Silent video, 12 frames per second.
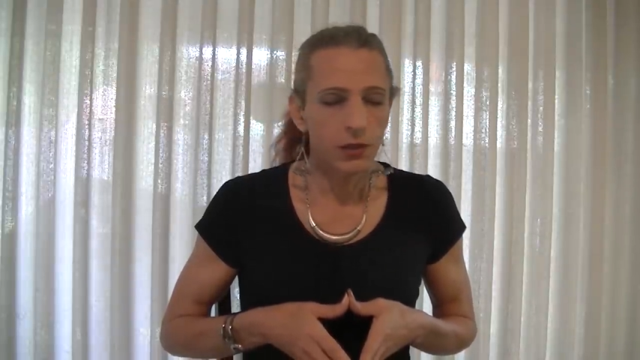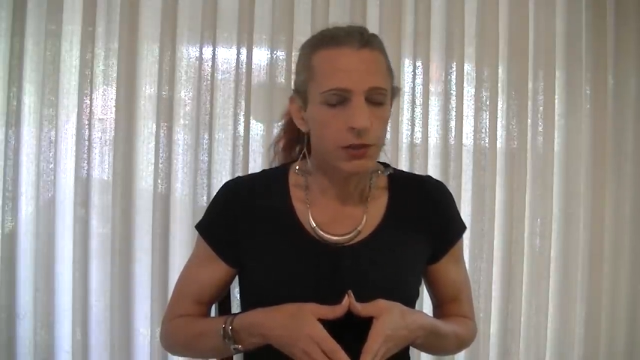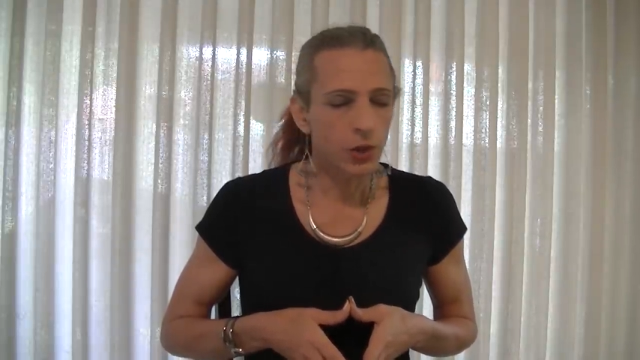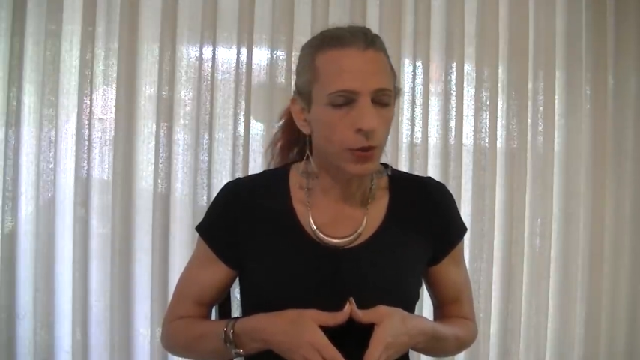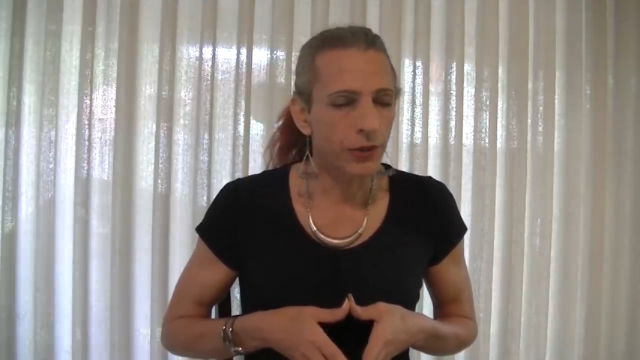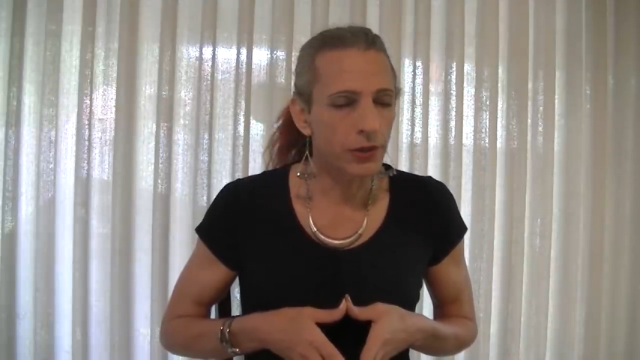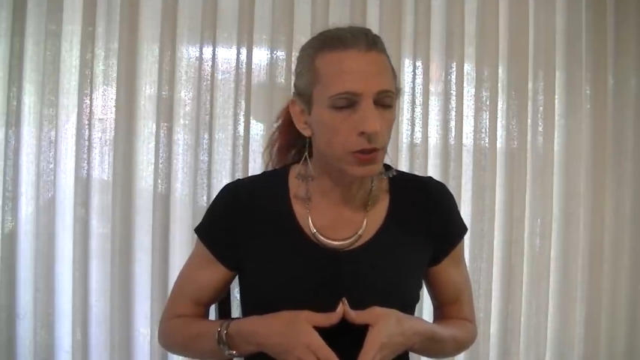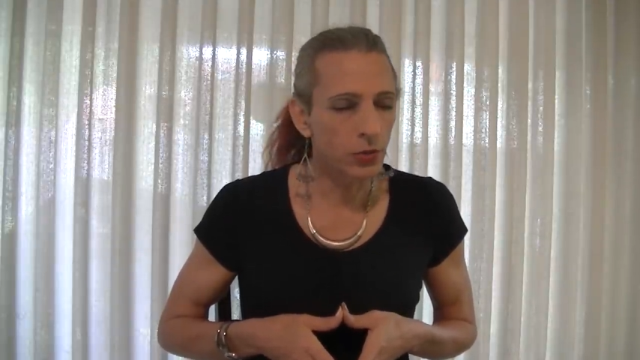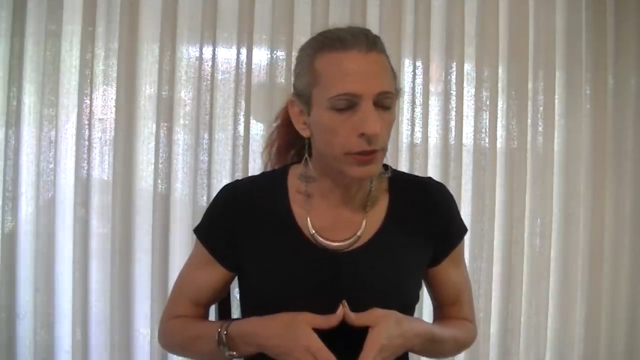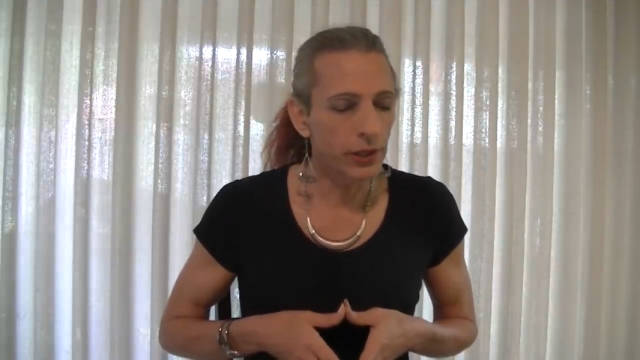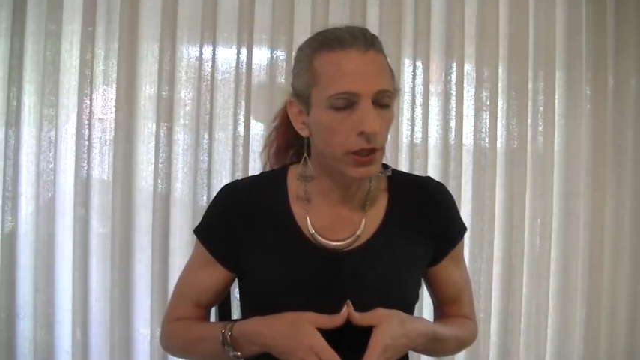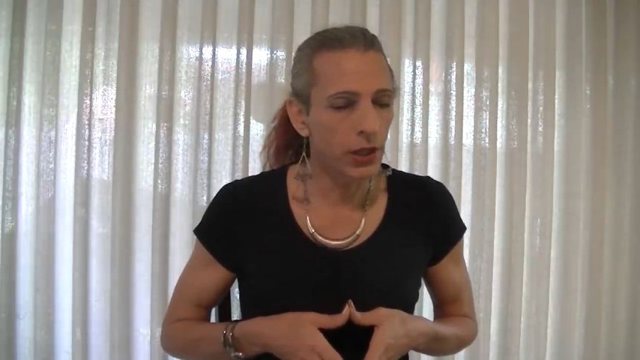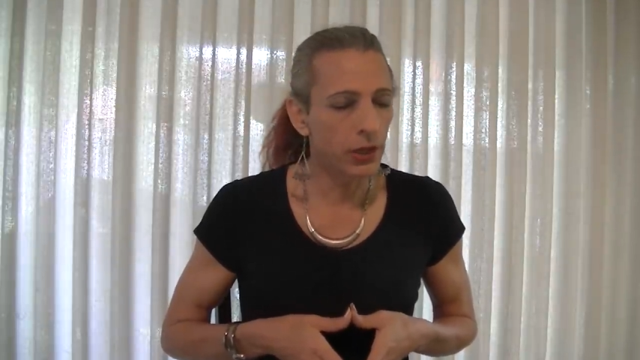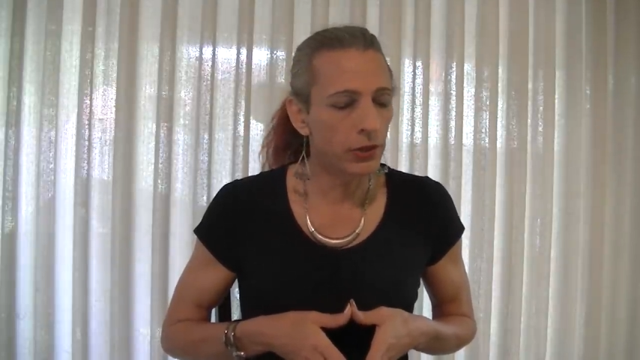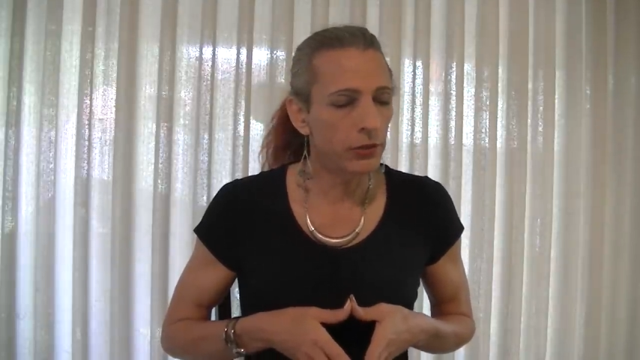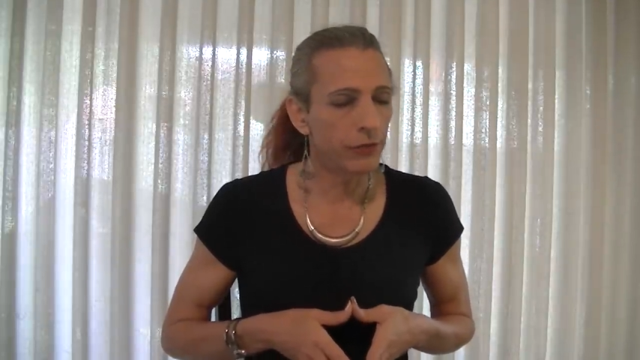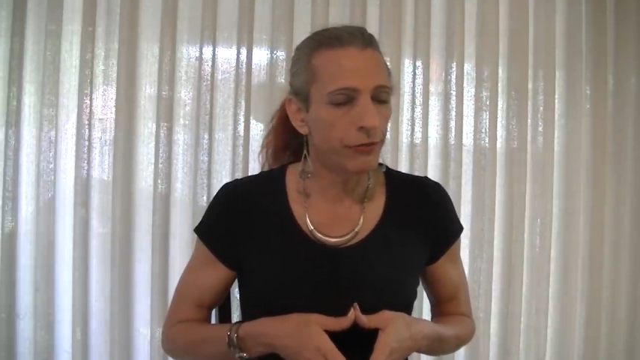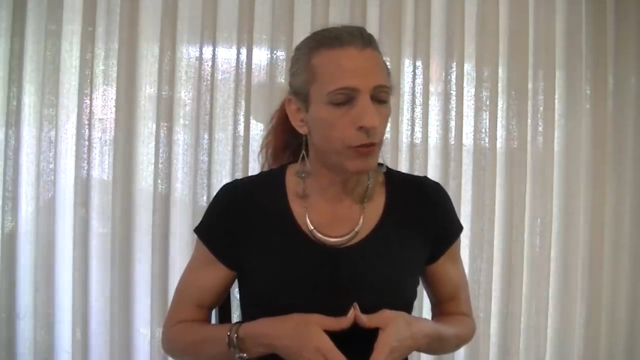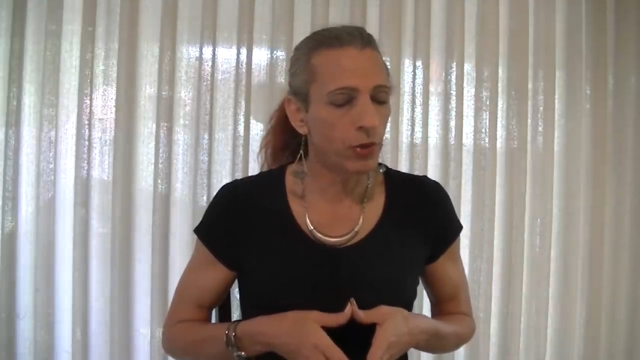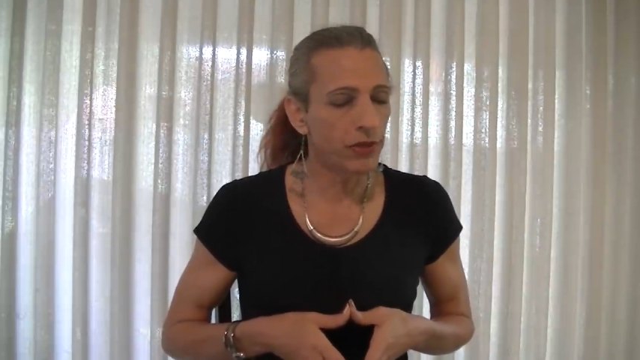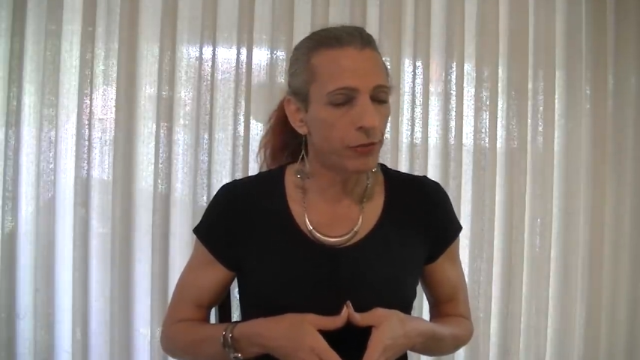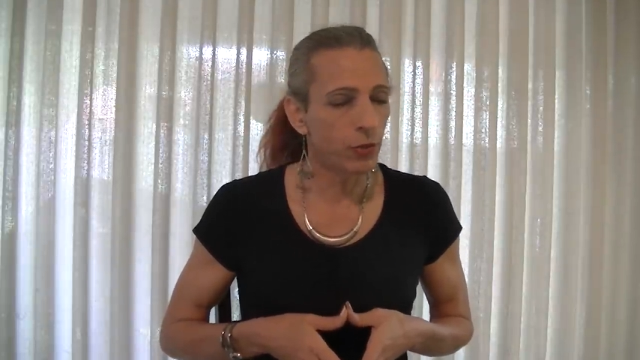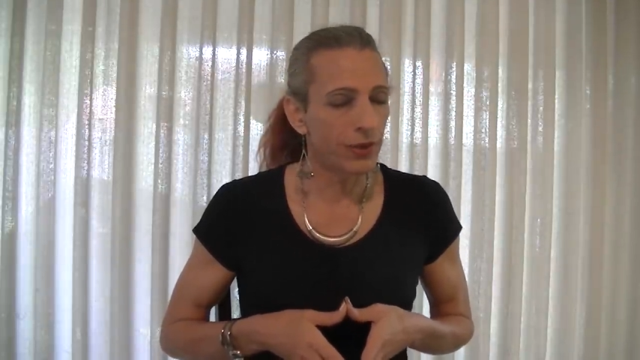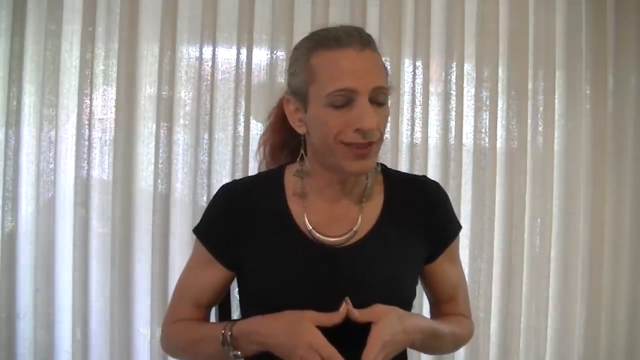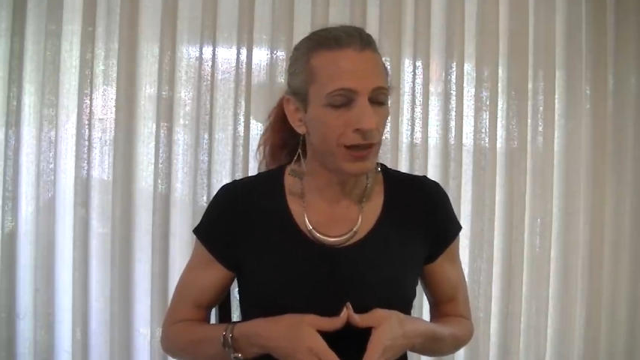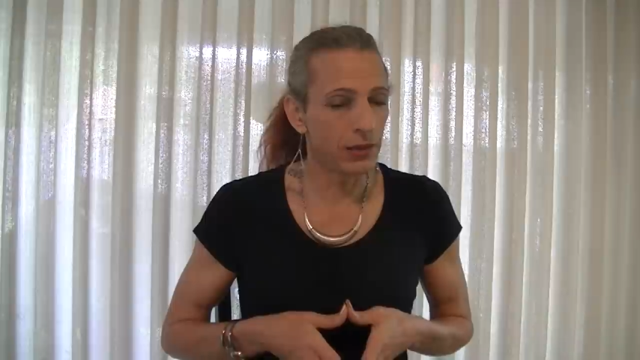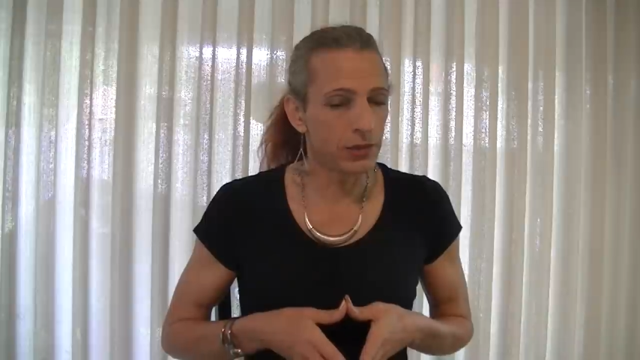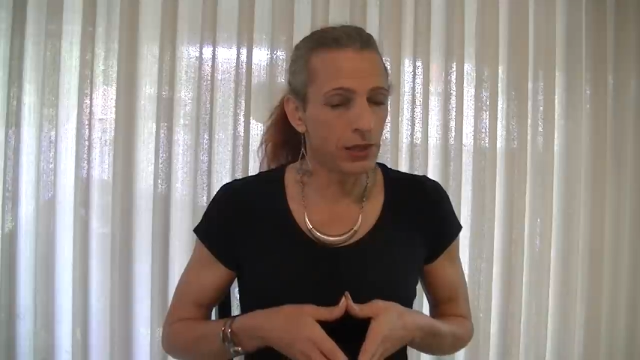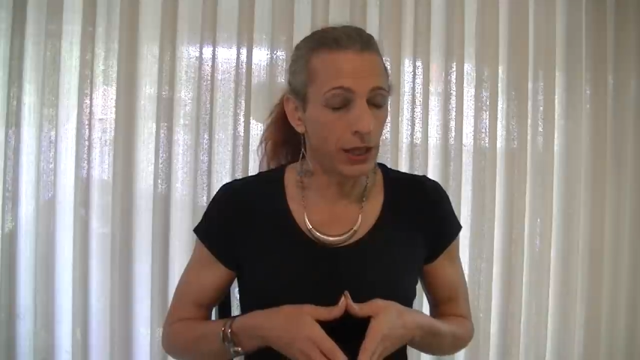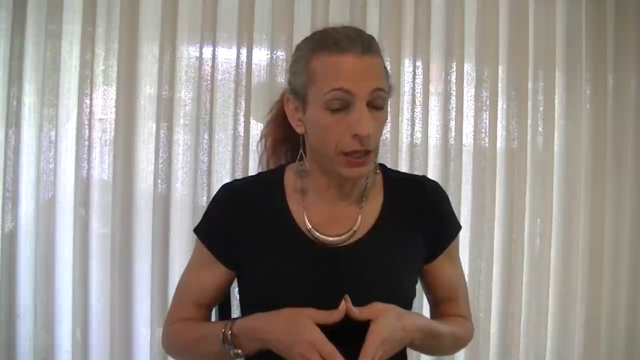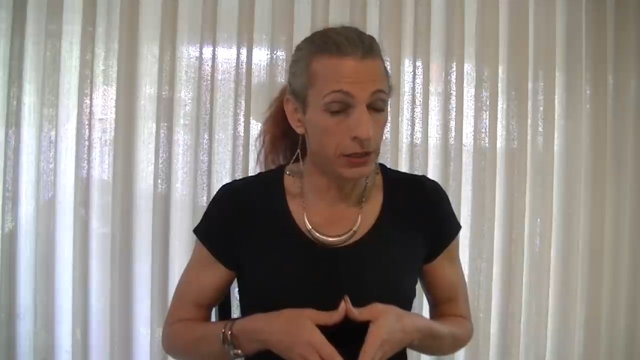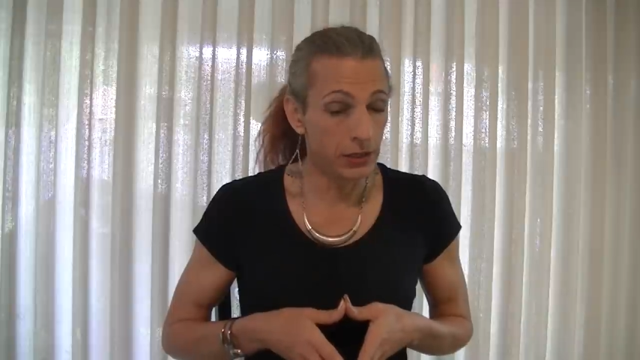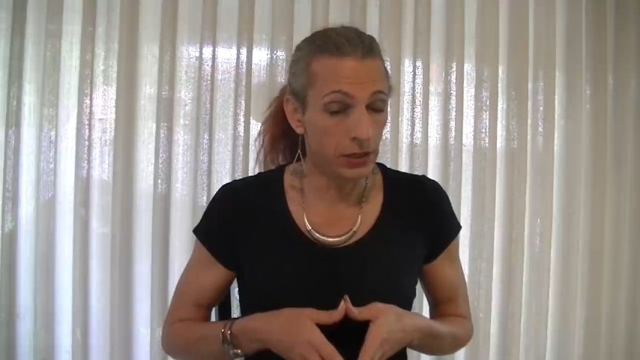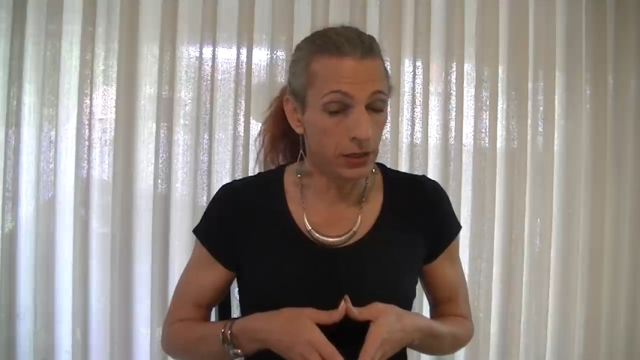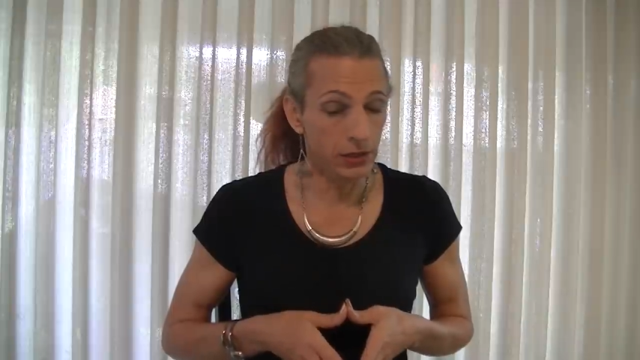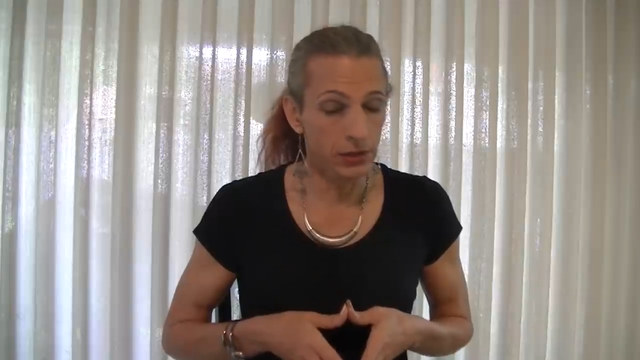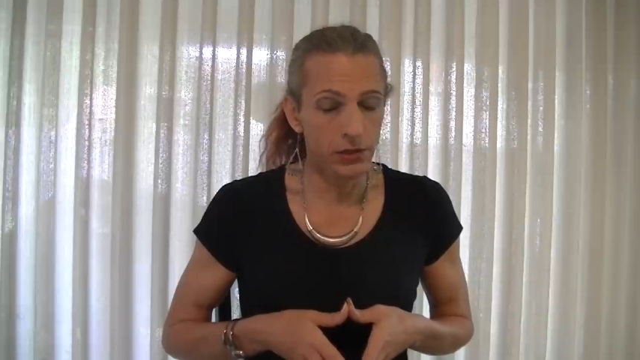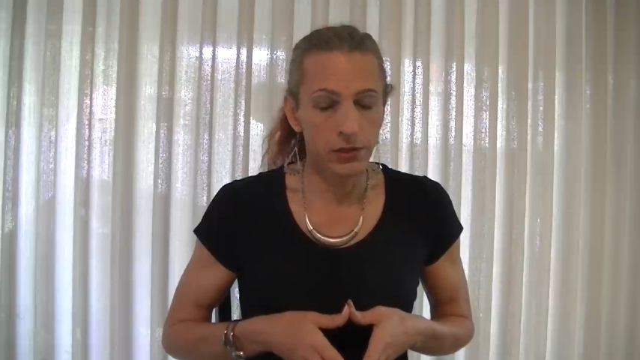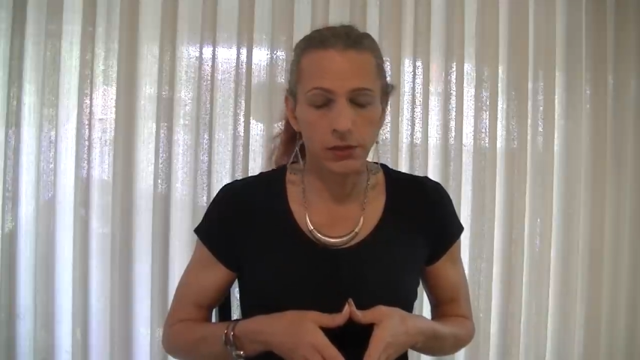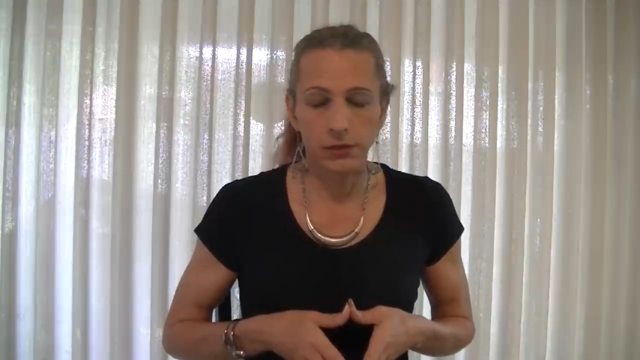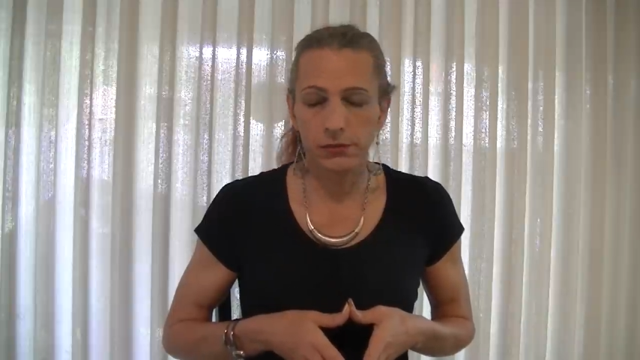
So there's only 144,000 entities,